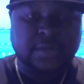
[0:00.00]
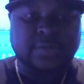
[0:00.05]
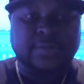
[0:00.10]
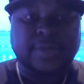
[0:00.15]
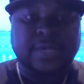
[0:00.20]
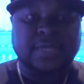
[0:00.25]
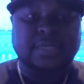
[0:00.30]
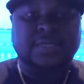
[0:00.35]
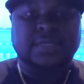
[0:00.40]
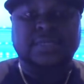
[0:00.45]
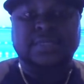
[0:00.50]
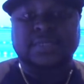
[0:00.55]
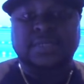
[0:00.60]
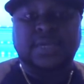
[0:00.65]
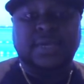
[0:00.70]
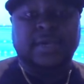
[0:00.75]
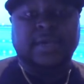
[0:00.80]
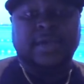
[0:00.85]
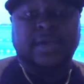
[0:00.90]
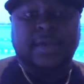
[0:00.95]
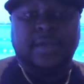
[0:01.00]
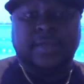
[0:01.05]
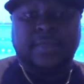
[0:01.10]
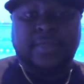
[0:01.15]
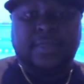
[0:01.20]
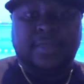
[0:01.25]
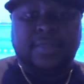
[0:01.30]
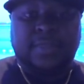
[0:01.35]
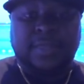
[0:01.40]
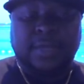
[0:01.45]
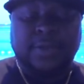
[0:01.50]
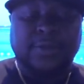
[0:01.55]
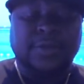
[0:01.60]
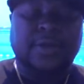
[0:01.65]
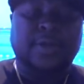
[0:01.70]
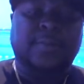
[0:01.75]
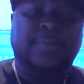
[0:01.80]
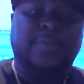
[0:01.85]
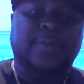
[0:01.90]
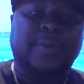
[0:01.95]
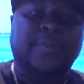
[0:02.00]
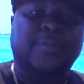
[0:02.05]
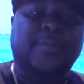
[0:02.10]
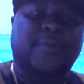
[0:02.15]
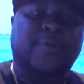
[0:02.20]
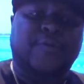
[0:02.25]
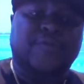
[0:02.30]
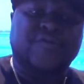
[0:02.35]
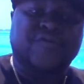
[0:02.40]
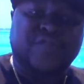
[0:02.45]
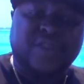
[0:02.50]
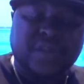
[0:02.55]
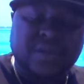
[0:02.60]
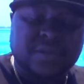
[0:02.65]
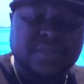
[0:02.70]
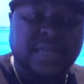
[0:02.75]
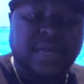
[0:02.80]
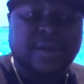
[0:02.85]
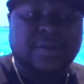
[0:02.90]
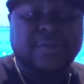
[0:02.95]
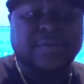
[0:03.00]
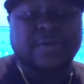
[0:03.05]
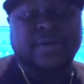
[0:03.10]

meters, they look a bit more real now.